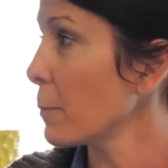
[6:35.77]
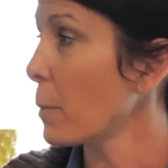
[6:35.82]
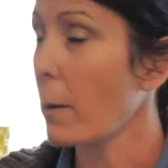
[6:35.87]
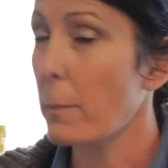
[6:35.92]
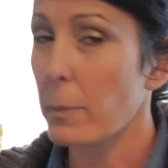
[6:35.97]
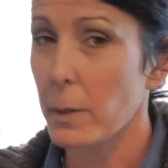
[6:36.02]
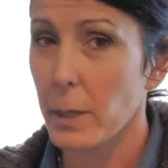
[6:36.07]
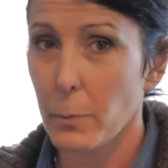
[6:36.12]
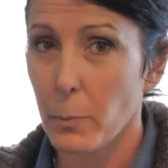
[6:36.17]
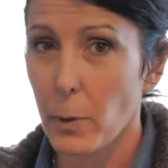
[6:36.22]
the
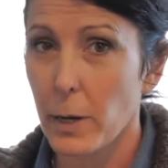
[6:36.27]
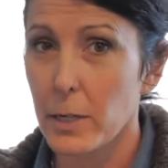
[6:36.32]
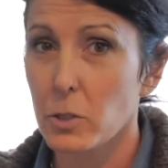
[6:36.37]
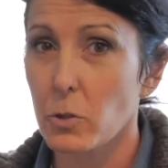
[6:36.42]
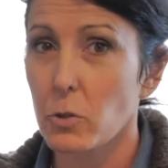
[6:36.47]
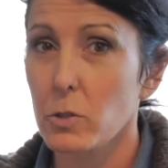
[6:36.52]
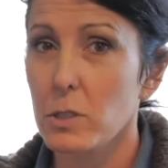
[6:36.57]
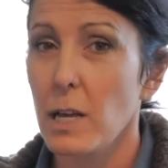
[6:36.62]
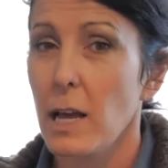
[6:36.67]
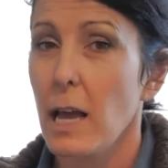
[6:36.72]
property
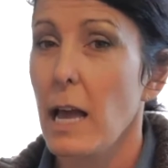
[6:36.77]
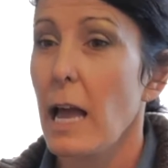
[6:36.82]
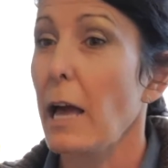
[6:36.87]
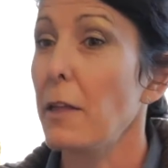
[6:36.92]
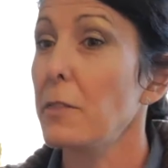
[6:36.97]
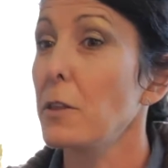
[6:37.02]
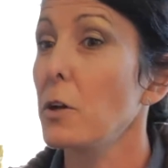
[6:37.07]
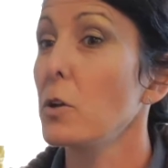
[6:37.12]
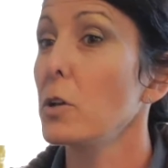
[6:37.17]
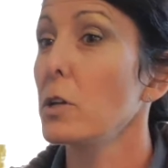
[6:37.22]
appraisers,
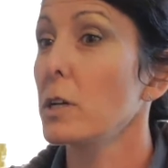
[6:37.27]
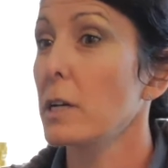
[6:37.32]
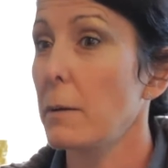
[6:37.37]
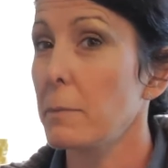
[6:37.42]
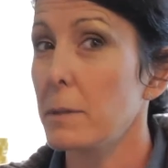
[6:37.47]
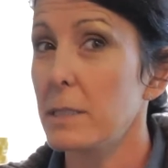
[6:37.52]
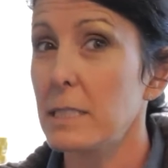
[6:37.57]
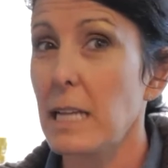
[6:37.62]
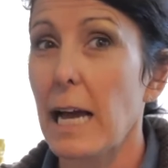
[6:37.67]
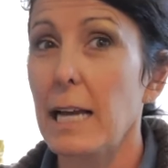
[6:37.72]
and they'll look
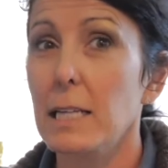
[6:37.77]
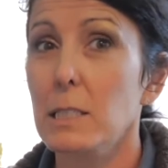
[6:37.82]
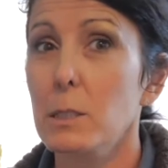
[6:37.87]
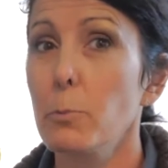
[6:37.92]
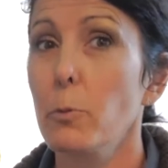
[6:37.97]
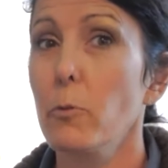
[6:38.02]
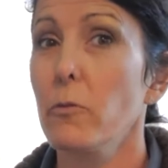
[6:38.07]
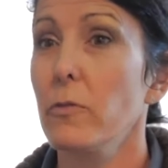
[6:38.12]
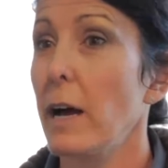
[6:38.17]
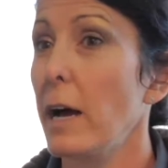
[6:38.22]
up the
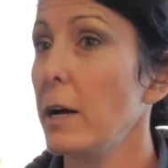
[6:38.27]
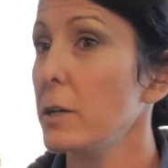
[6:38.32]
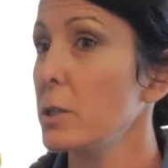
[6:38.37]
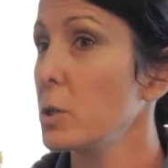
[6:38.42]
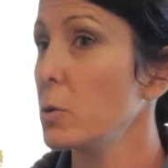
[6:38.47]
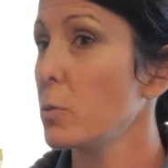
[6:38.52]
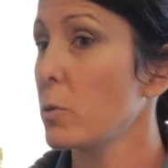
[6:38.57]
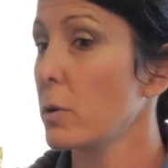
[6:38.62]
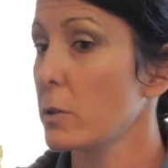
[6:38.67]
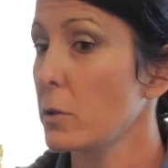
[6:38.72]
taxable
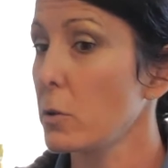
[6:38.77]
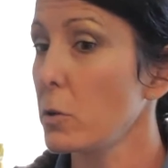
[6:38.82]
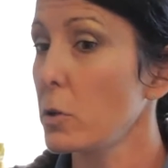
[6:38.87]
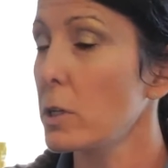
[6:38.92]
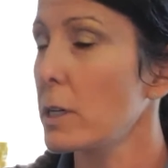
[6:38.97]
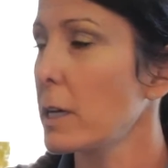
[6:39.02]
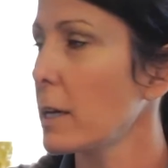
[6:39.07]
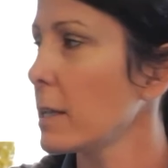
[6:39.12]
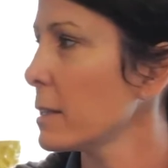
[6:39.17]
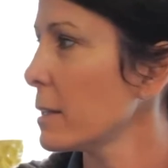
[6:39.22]
value, or they'll
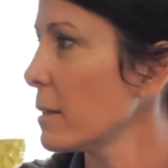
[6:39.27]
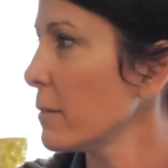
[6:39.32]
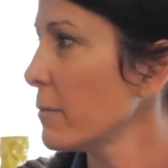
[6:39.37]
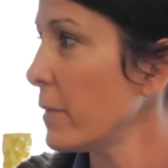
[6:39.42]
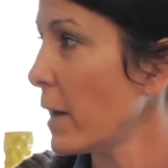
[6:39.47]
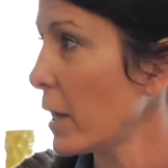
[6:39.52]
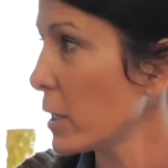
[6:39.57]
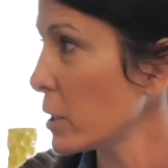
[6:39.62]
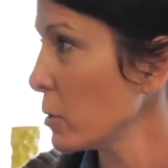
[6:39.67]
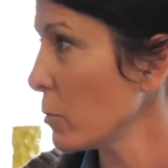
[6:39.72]
look at the
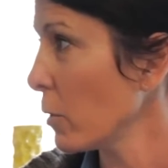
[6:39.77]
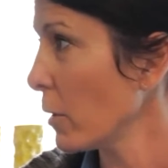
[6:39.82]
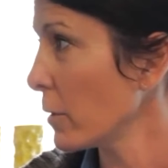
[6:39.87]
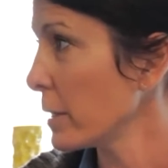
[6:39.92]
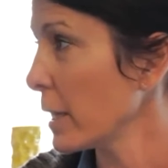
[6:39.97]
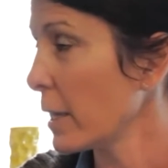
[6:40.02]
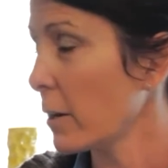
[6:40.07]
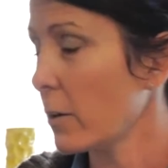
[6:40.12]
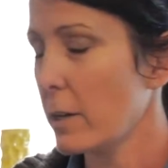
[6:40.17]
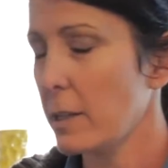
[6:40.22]
value
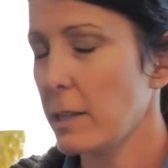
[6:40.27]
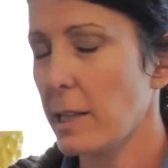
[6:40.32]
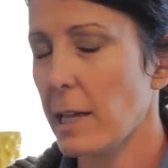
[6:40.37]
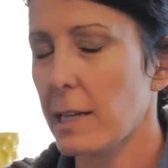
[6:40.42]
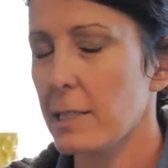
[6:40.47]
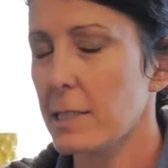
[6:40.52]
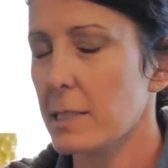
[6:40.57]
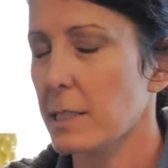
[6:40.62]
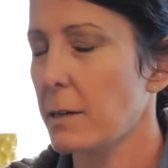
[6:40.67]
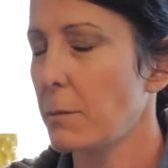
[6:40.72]
on there, and
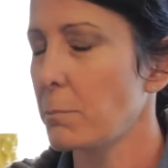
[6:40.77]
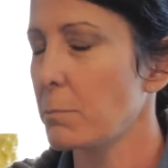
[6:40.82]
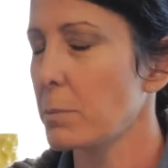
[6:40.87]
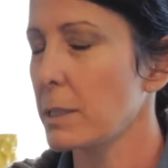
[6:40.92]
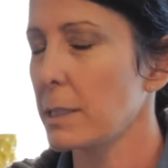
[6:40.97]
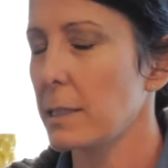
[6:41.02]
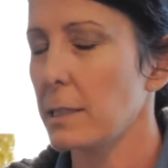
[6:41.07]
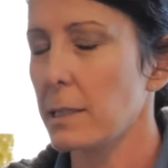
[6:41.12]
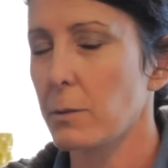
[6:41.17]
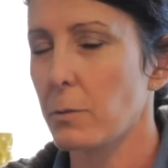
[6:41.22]
that is
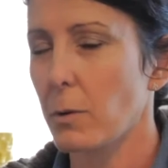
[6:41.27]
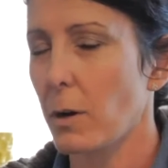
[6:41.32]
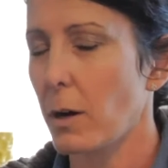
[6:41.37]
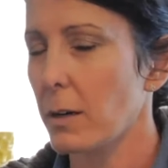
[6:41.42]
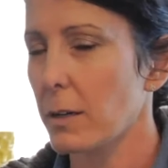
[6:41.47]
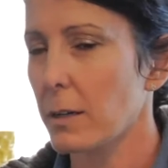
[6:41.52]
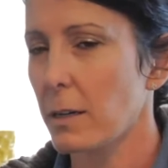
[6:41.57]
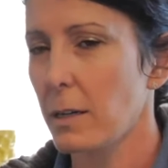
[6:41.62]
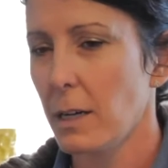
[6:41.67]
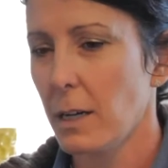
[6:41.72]
completely
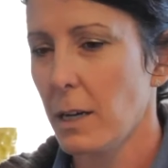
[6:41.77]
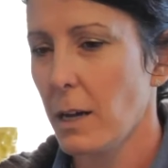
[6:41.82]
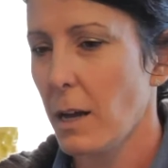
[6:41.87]
wrong.